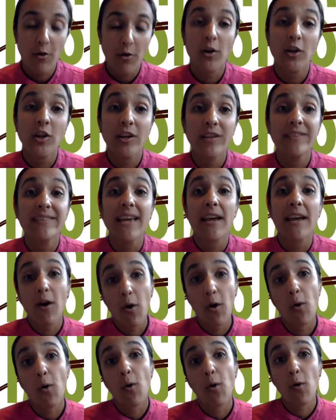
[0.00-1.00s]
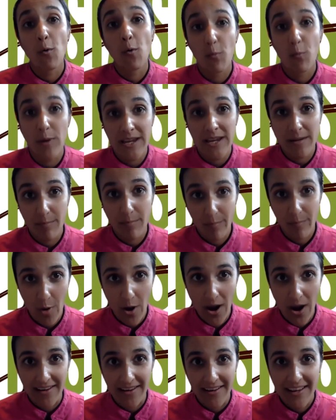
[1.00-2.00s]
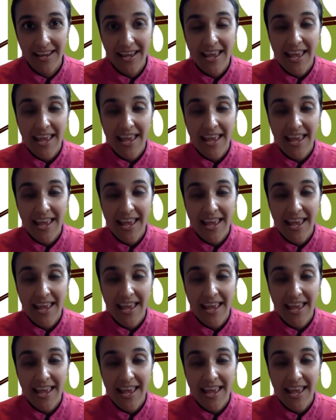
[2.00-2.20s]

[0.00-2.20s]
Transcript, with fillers: Or it could say whole wheat bread.